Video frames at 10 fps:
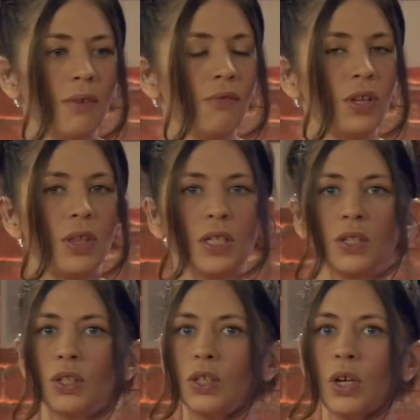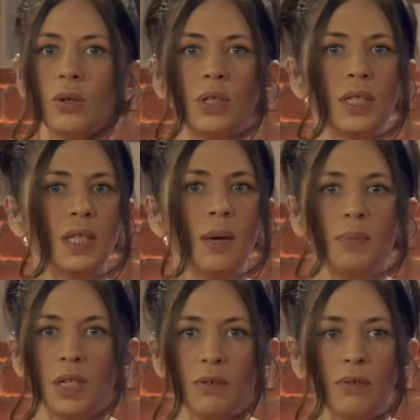Everything's so
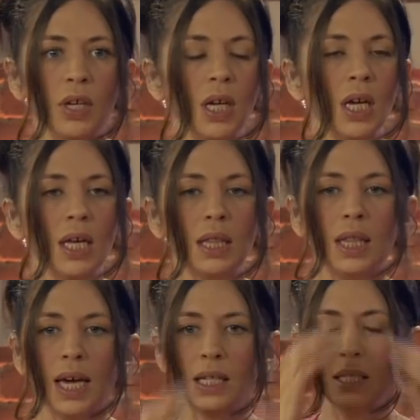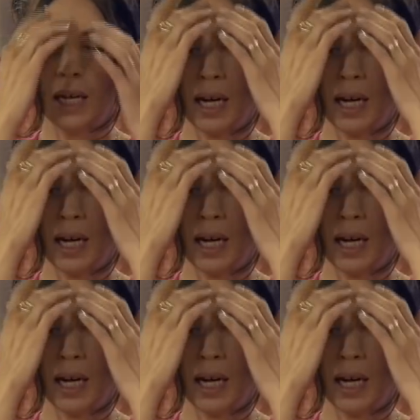deceptive that,